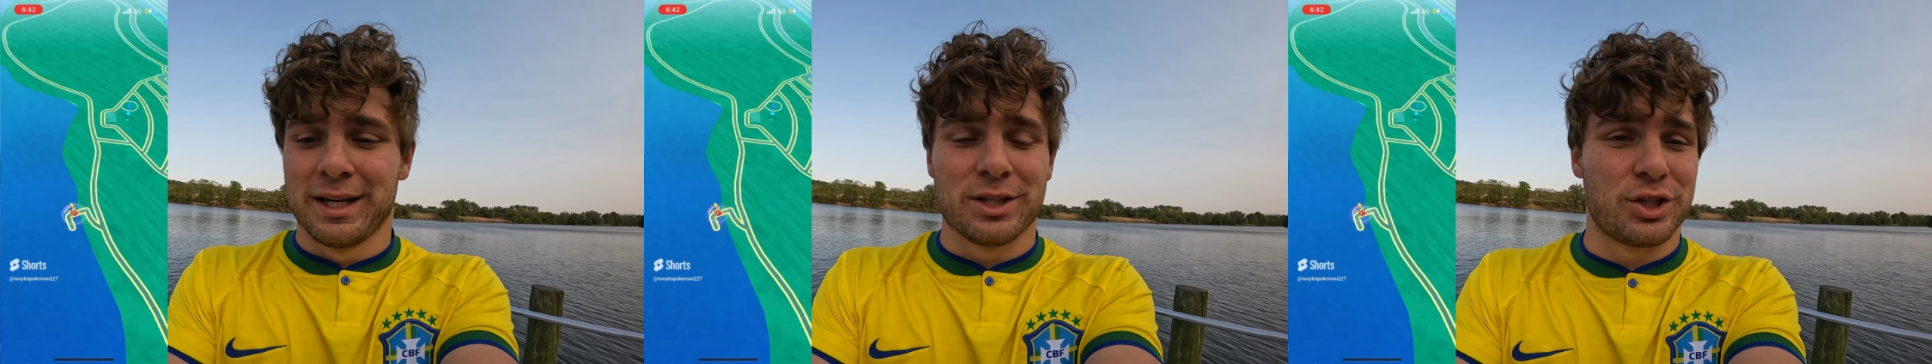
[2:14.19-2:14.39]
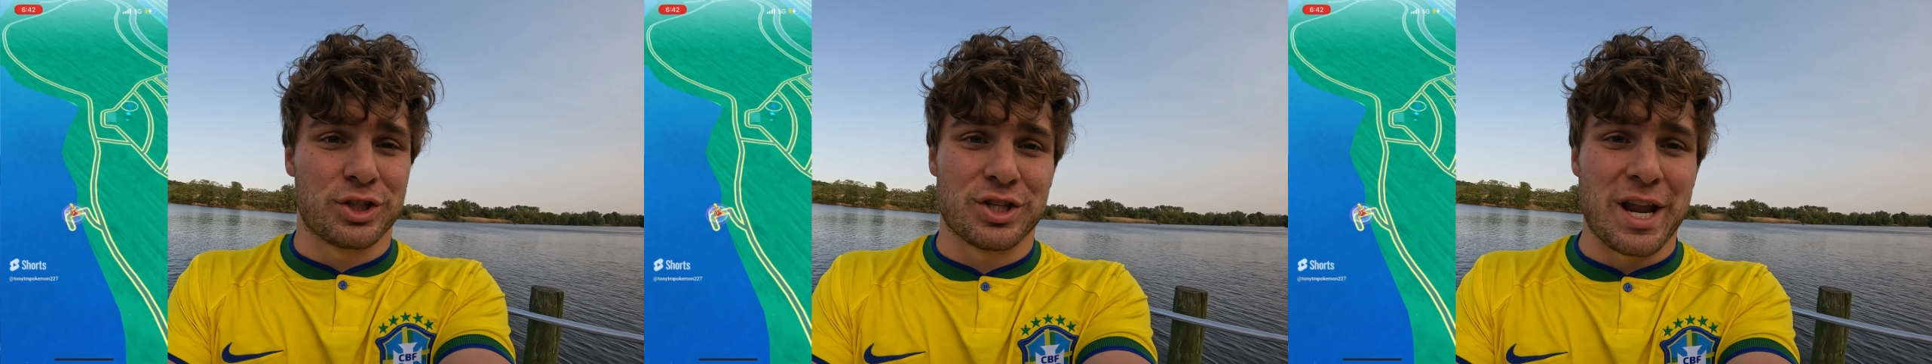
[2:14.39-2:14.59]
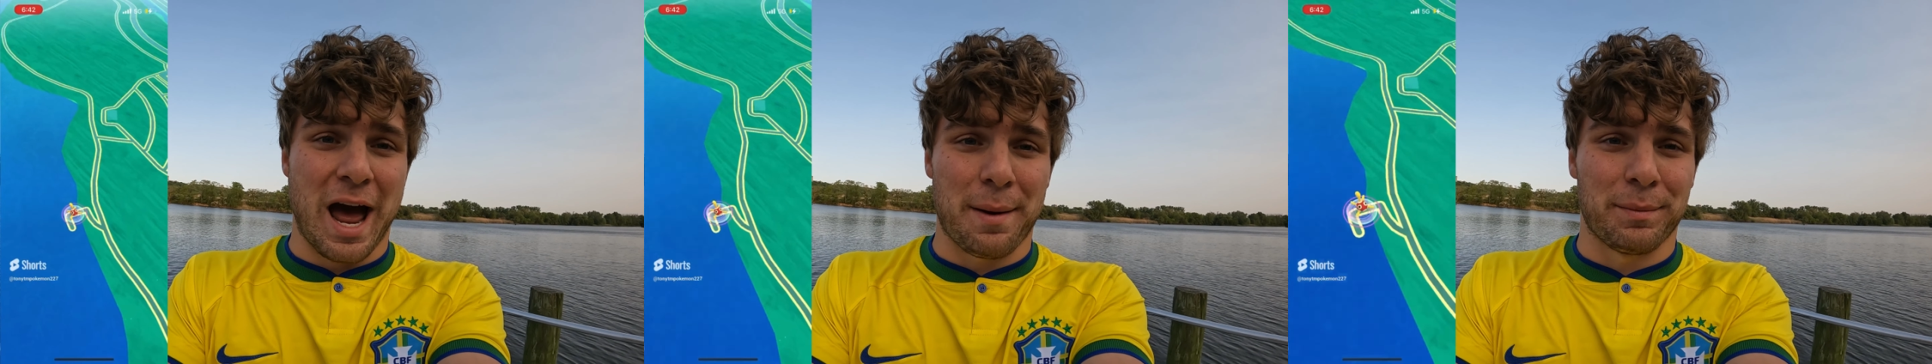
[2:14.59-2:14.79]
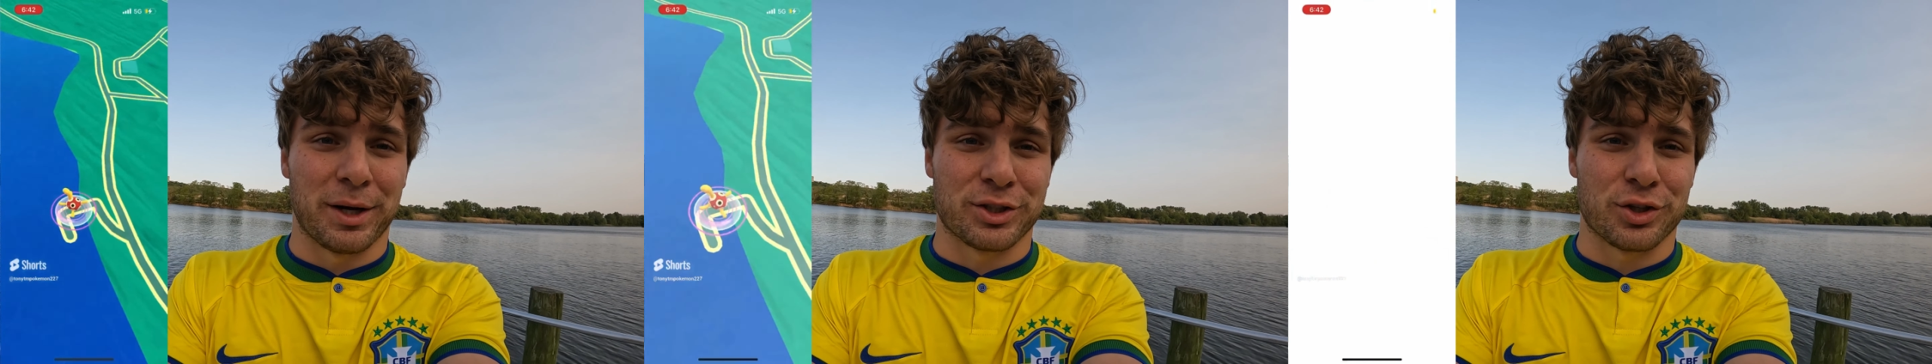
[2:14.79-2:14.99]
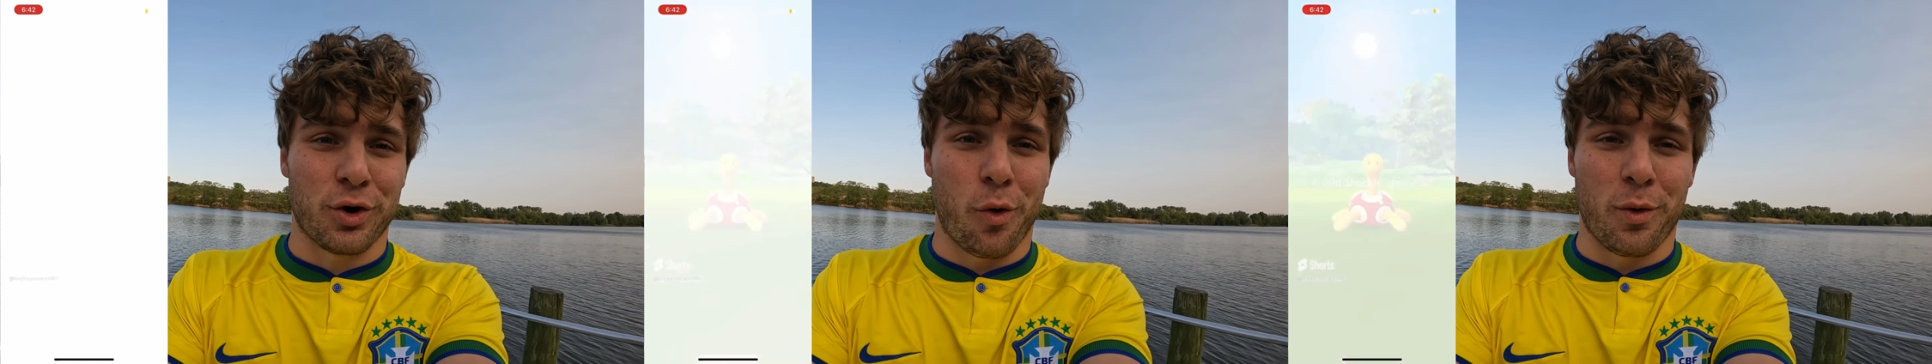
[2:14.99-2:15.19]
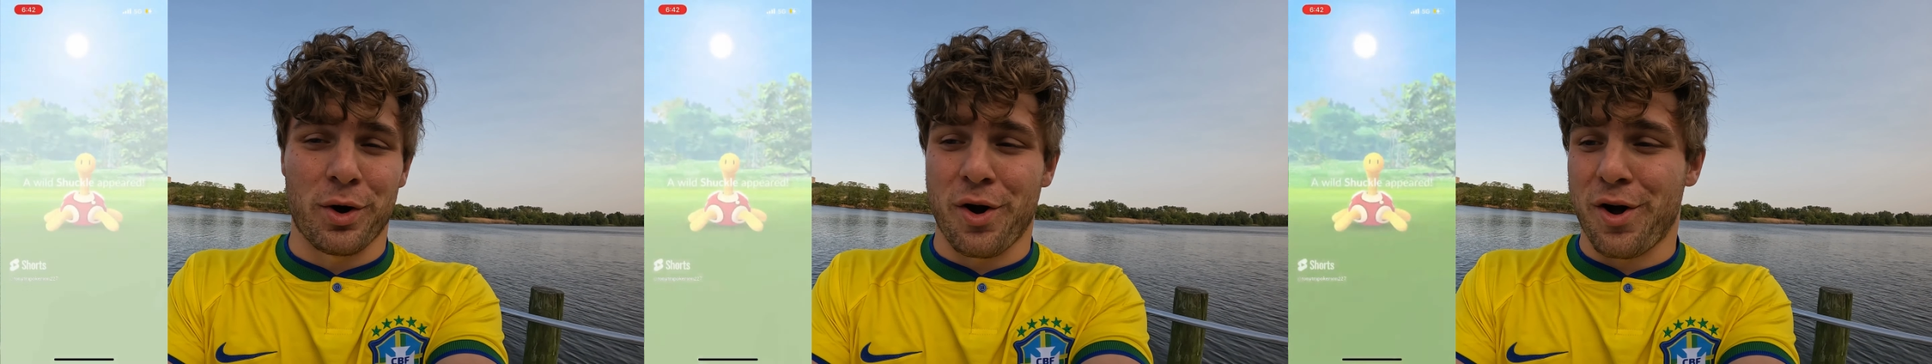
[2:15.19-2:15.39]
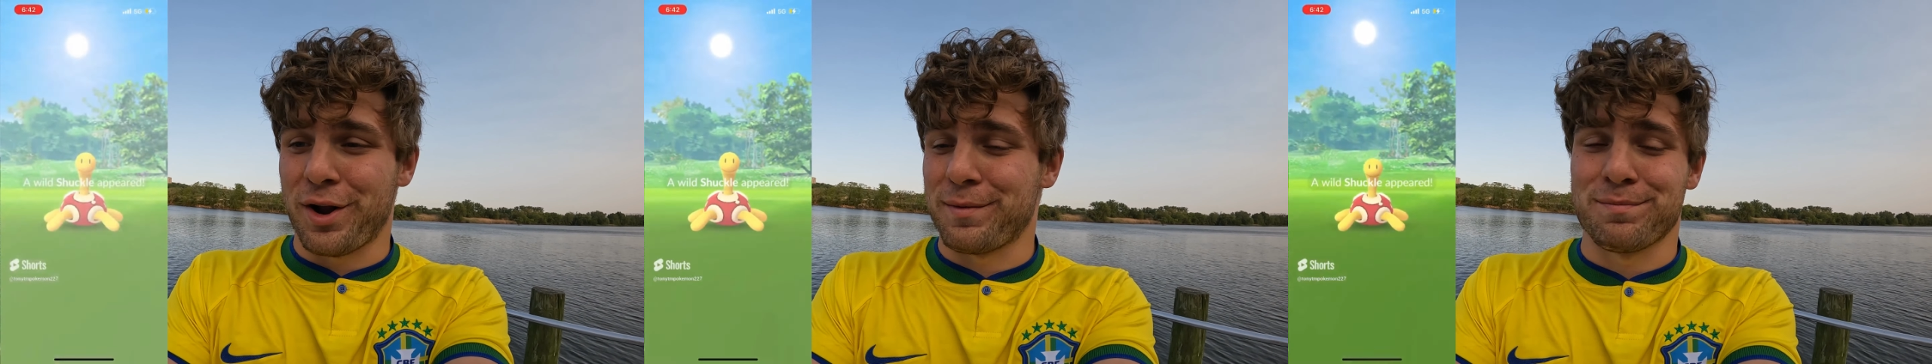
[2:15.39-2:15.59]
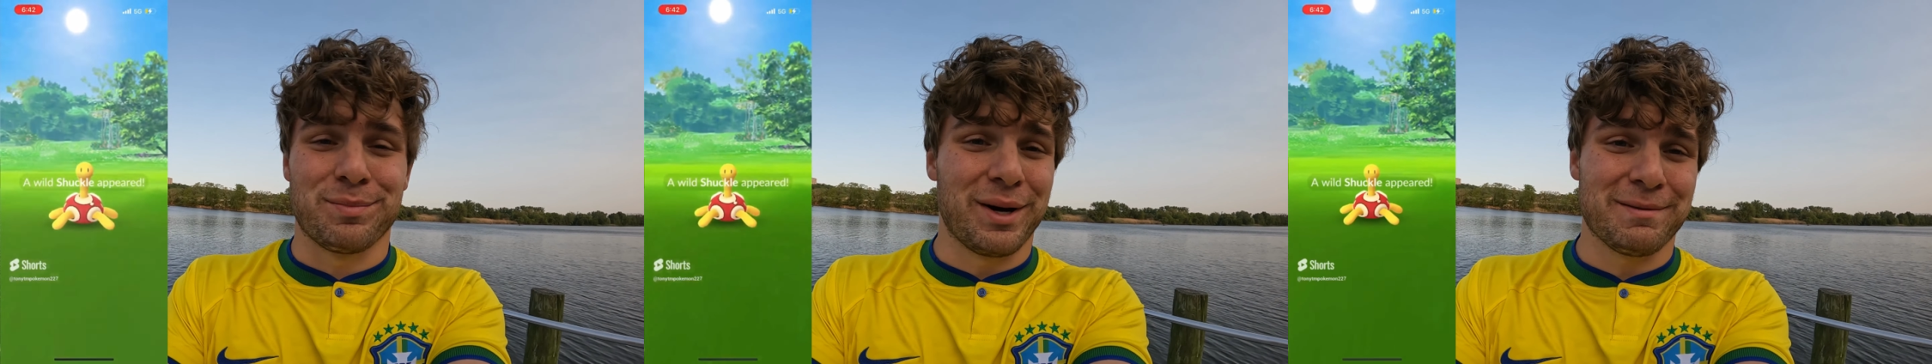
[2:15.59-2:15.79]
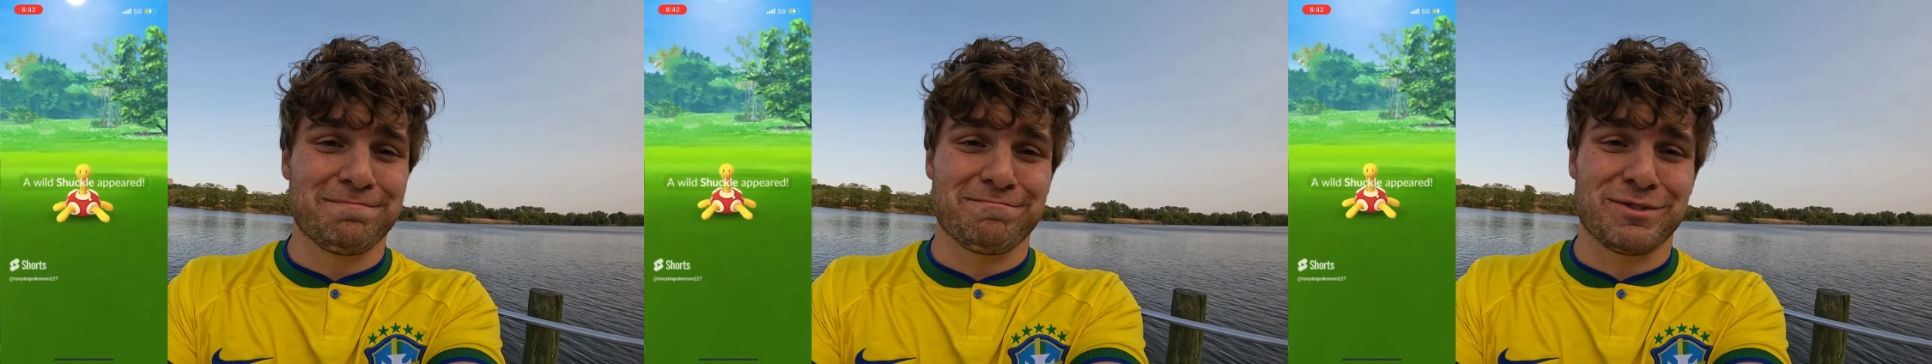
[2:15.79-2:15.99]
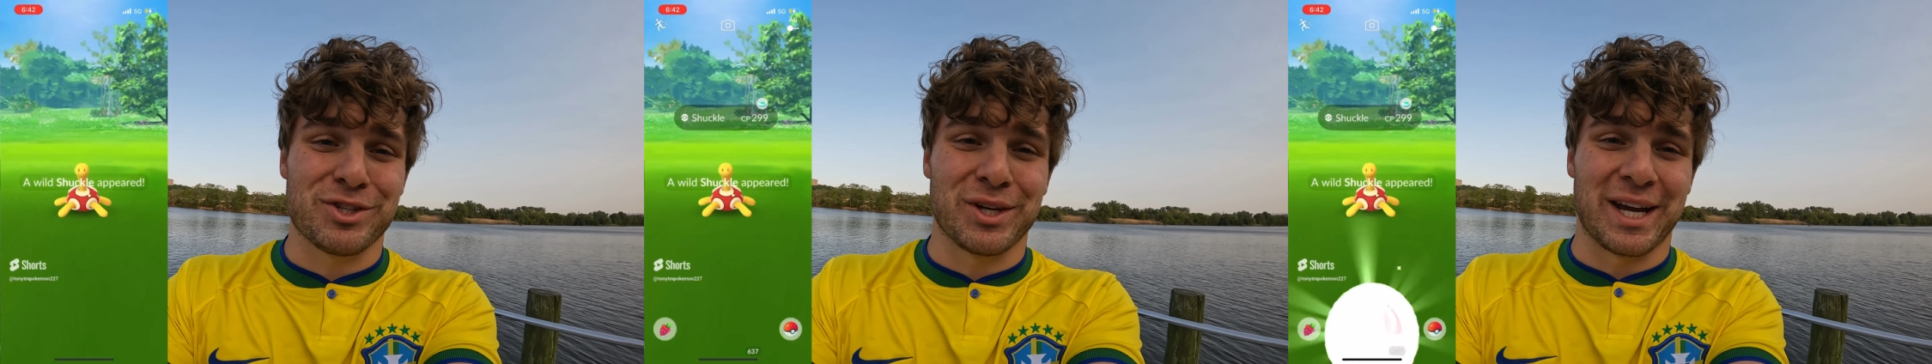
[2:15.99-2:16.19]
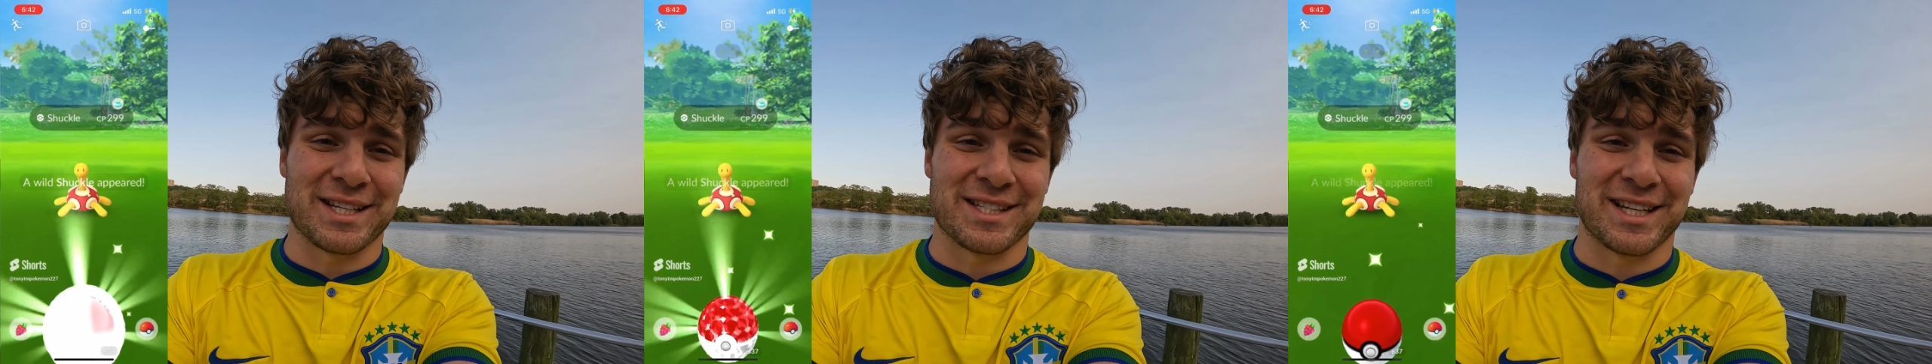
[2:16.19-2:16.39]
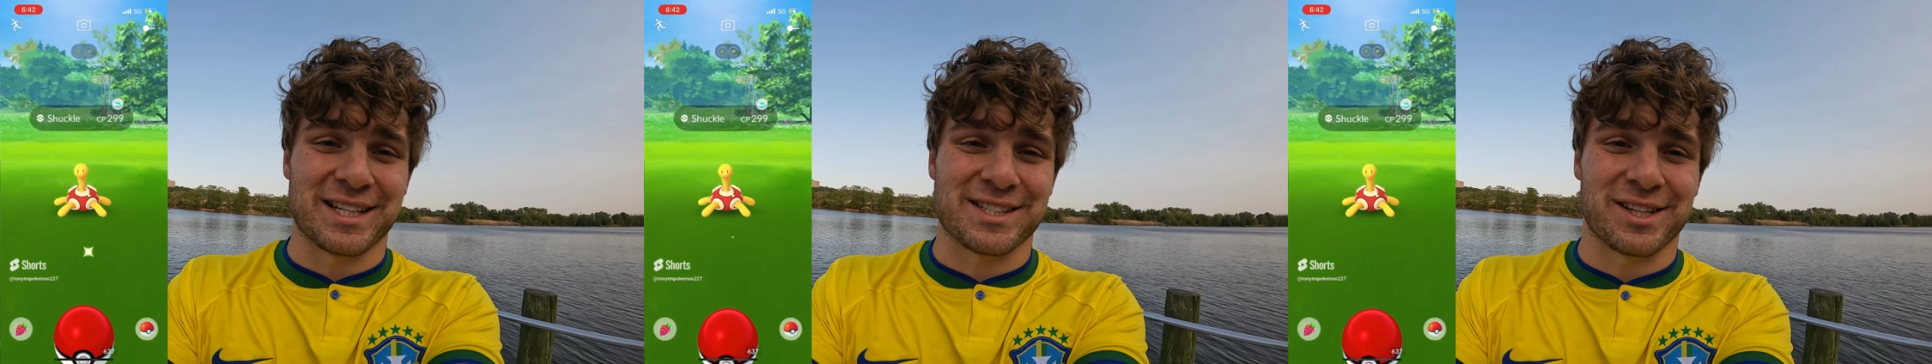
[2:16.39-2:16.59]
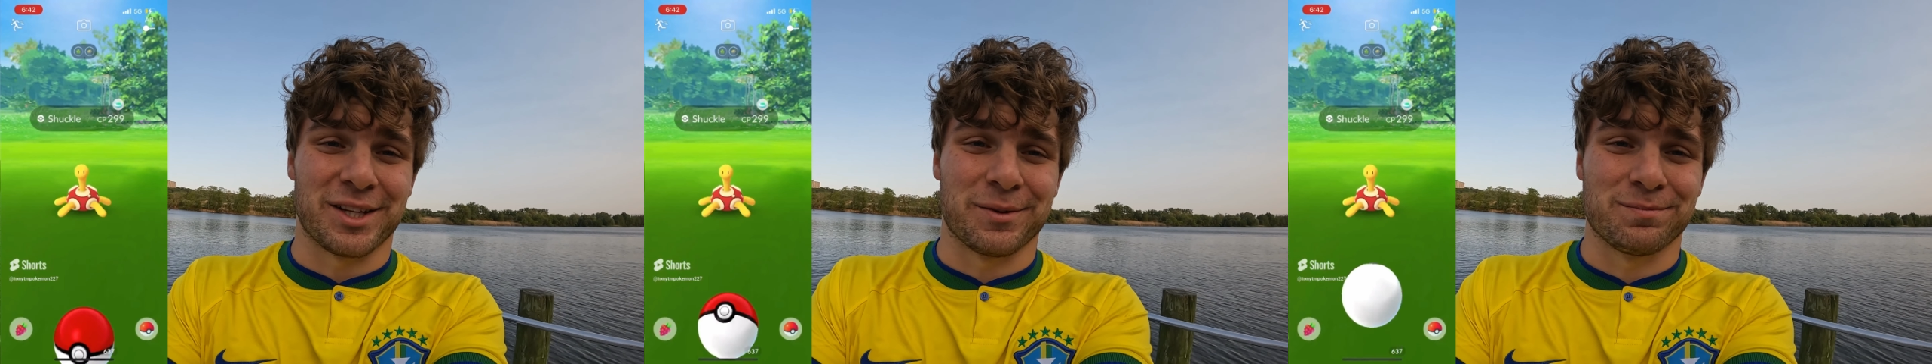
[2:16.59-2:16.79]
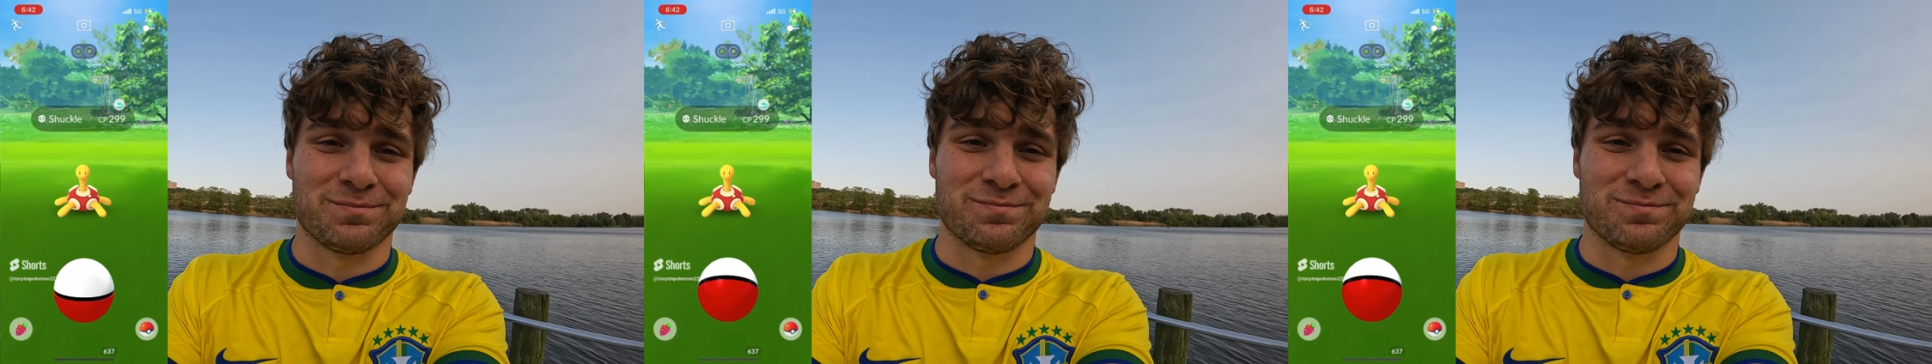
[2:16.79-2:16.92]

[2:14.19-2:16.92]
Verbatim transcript: just not much going on. But see you guys next clip.